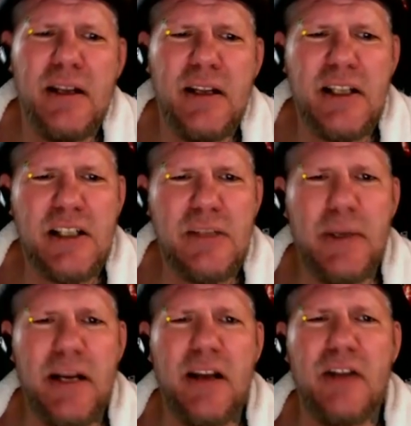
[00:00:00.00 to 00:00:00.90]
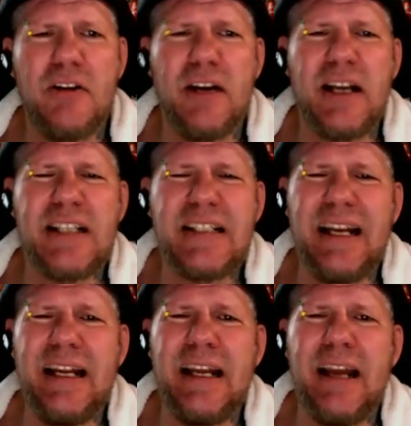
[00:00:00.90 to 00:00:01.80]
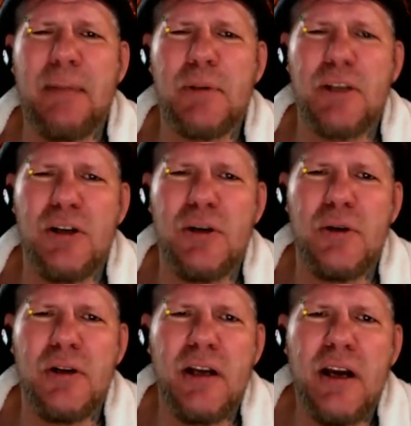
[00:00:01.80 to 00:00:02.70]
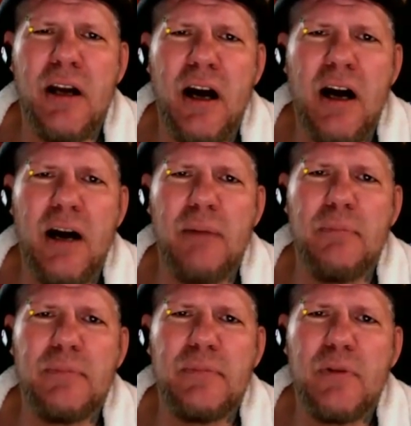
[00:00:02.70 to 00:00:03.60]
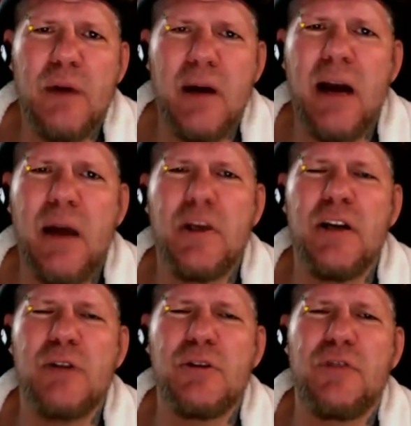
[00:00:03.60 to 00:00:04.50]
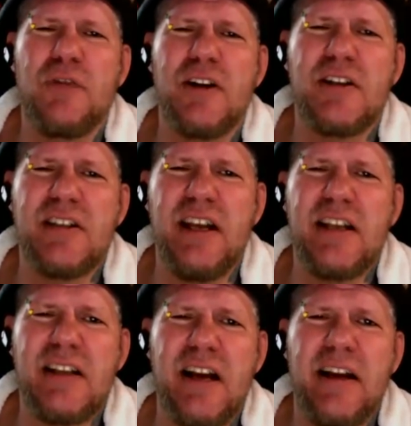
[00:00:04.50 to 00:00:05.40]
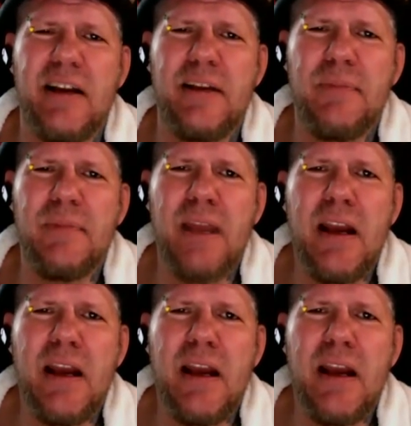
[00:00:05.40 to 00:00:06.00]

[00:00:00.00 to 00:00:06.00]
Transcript: This has been another exciting episode. Well, I wouldn't go so far as to say exciting.